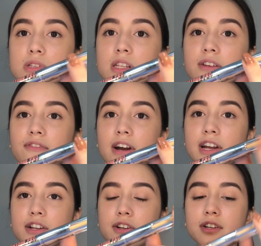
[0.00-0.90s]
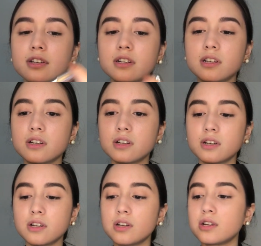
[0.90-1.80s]
The definer
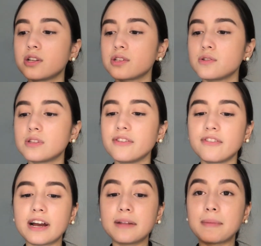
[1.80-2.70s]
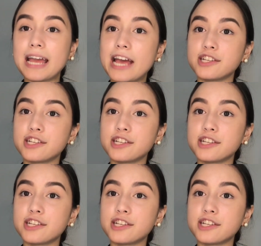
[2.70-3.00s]
to define my